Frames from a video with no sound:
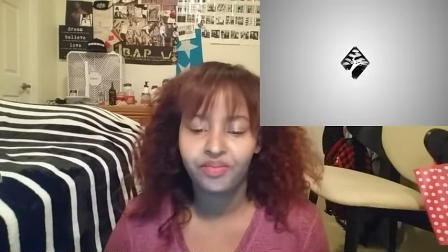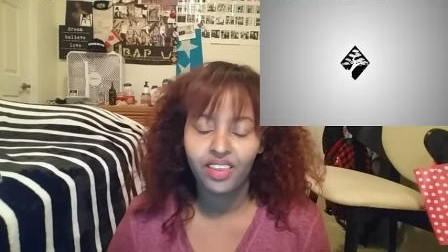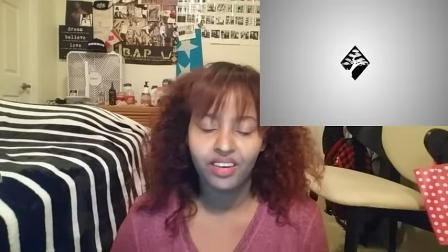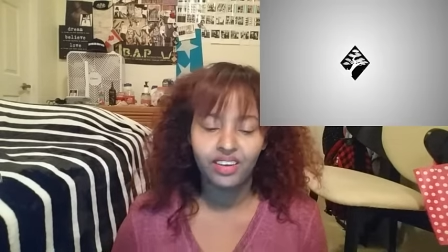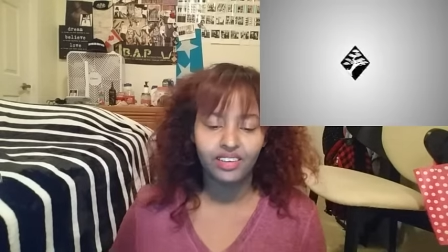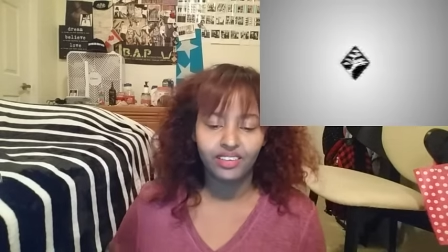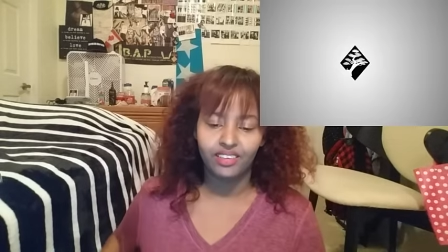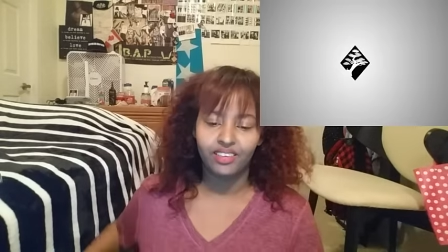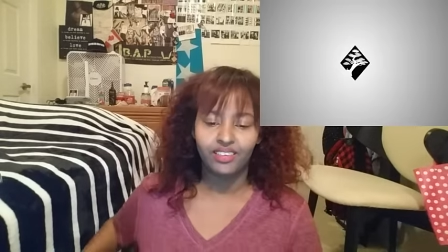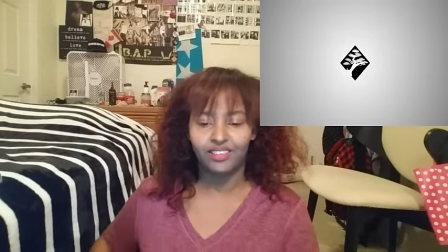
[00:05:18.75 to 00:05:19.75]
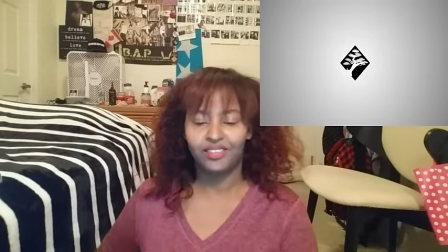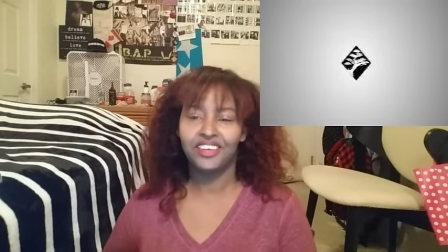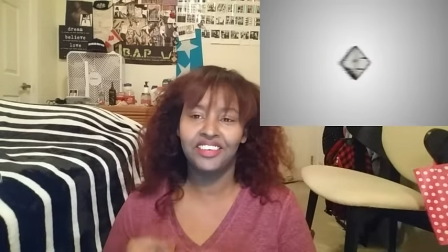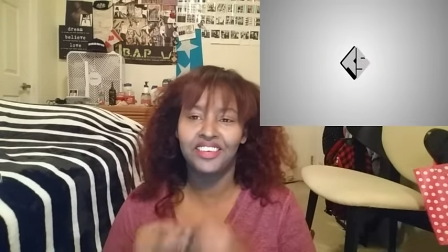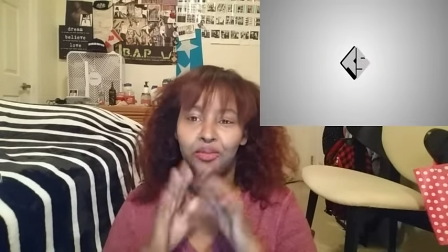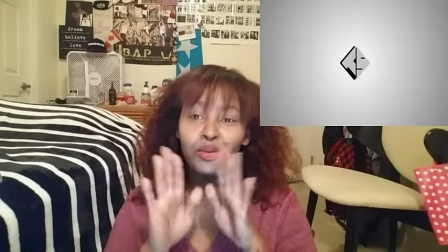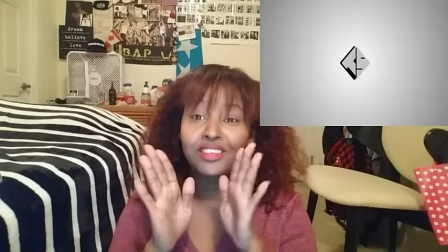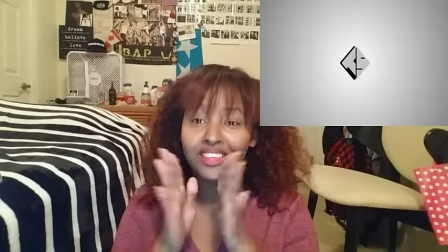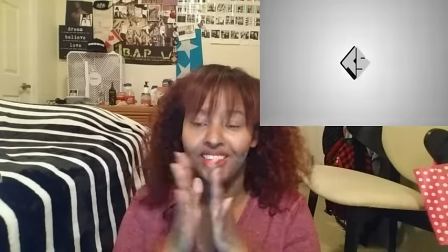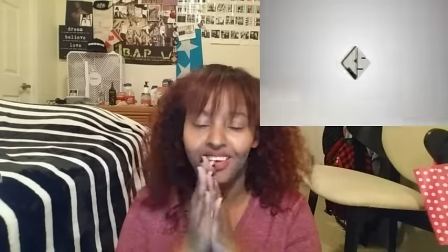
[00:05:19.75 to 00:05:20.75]
It's okay. We'll
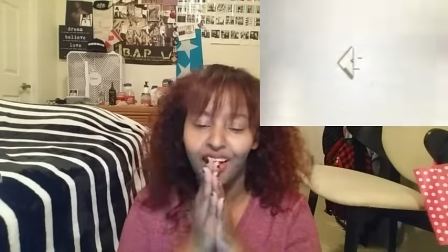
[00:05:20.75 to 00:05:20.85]
see.